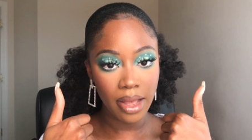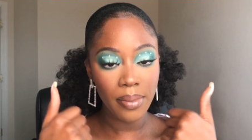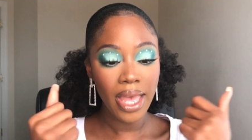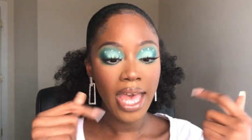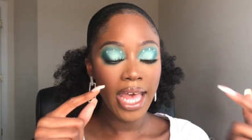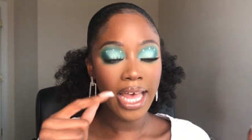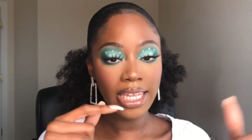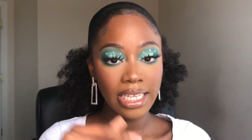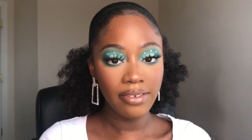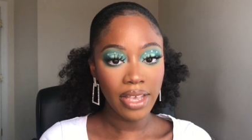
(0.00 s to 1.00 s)
up
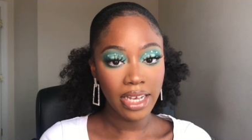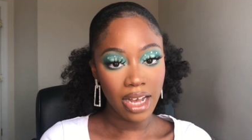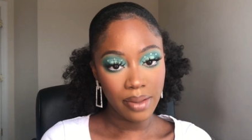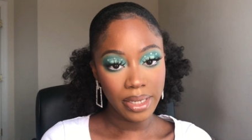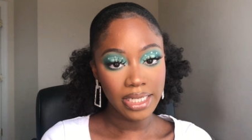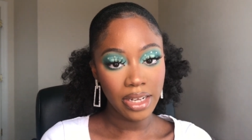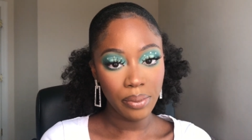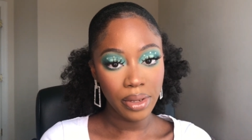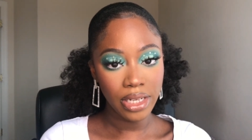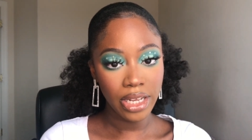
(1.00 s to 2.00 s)
and leave a comment
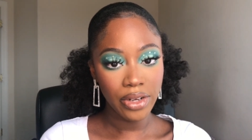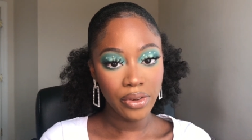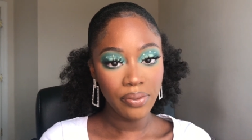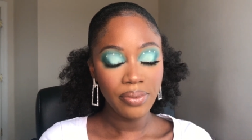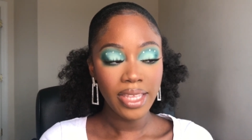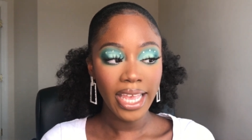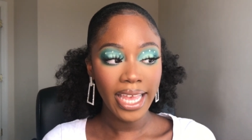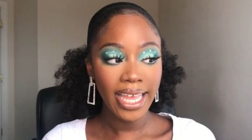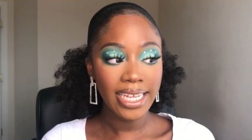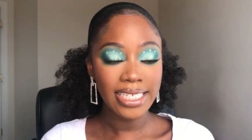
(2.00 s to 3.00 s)
down below.
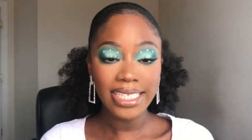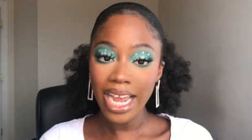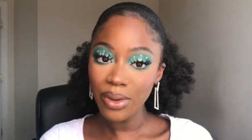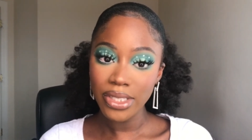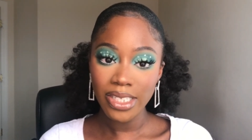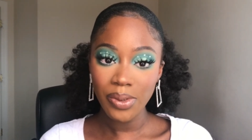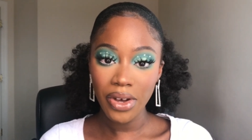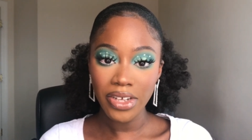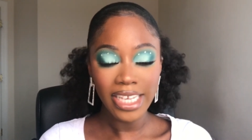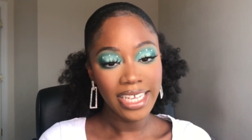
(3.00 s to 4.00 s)
And I will see
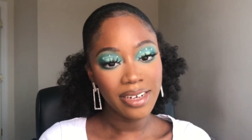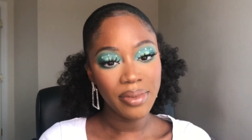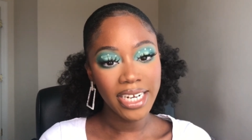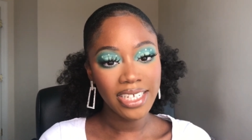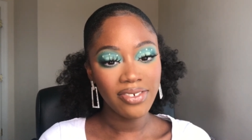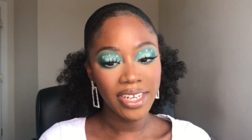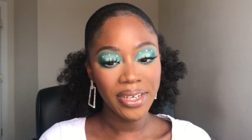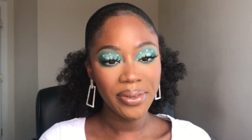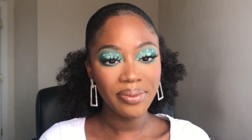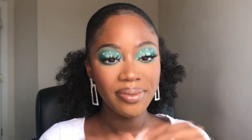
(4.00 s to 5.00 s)
you all in my next
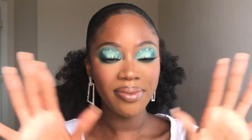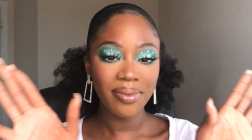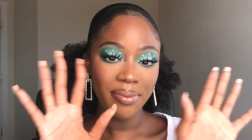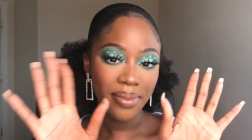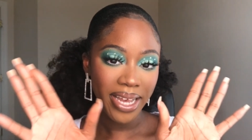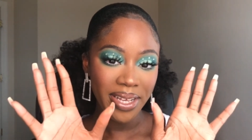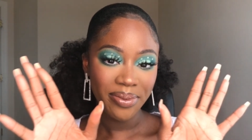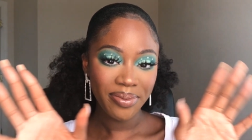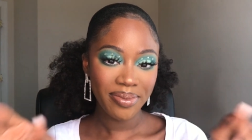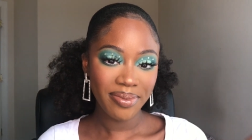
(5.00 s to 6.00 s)
video. Bye!